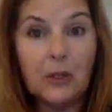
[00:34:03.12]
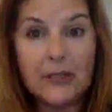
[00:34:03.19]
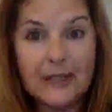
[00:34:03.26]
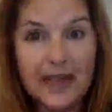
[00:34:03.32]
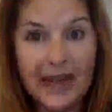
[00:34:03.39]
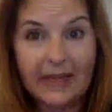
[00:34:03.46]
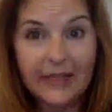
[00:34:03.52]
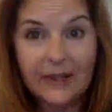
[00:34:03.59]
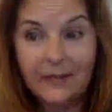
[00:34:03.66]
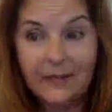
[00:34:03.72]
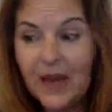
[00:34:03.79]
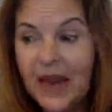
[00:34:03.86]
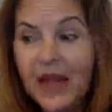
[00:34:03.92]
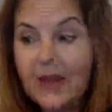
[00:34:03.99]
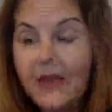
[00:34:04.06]
set.
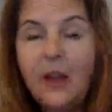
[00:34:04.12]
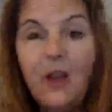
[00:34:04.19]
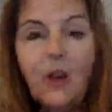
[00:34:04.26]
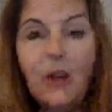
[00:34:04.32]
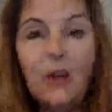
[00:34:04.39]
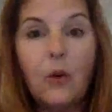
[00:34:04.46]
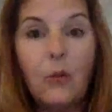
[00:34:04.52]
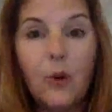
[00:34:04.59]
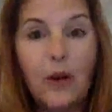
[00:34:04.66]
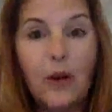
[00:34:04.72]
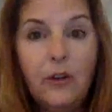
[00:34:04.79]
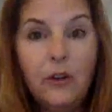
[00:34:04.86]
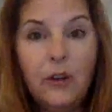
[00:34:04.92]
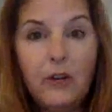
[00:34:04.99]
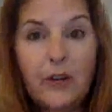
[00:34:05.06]
Then you're going to run
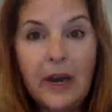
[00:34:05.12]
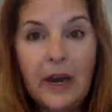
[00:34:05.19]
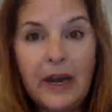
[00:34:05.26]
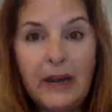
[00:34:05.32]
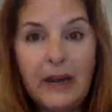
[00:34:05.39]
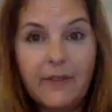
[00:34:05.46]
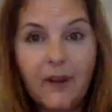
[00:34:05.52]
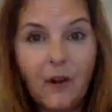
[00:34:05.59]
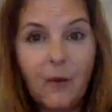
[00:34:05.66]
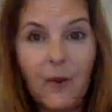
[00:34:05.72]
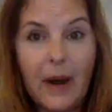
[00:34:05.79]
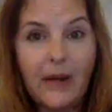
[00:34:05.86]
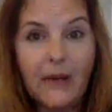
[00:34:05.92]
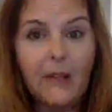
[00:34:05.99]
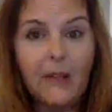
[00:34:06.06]
your knife
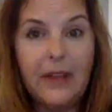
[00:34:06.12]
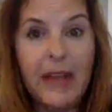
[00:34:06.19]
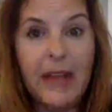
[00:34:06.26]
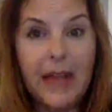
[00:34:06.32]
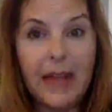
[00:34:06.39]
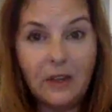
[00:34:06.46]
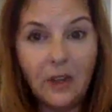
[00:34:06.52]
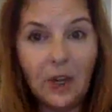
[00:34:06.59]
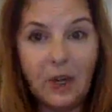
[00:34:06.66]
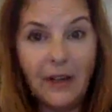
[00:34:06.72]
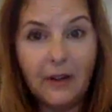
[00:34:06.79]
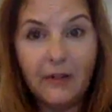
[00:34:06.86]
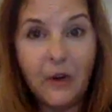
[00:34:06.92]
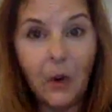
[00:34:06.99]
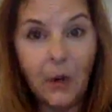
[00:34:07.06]
around the edge
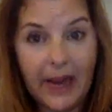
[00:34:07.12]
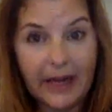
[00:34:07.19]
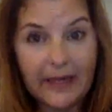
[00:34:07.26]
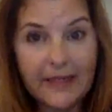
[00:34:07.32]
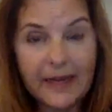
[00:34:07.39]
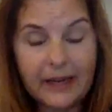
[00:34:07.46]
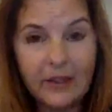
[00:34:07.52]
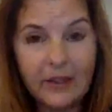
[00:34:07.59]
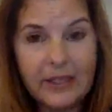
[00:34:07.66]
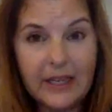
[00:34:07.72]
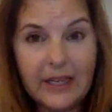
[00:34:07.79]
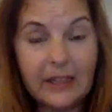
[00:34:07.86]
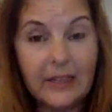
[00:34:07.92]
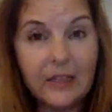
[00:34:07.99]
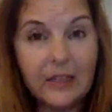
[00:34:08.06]
of your cast iron
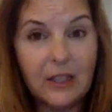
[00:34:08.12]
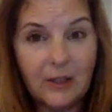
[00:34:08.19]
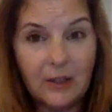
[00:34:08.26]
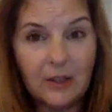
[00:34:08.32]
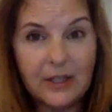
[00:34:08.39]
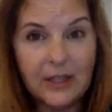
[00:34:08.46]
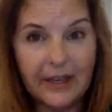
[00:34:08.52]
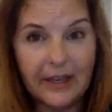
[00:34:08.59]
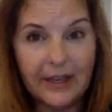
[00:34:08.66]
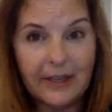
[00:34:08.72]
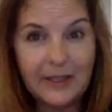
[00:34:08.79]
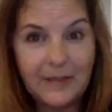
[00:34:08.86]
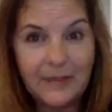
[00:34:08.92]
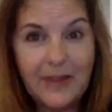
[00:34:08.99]
skillet to loosen it,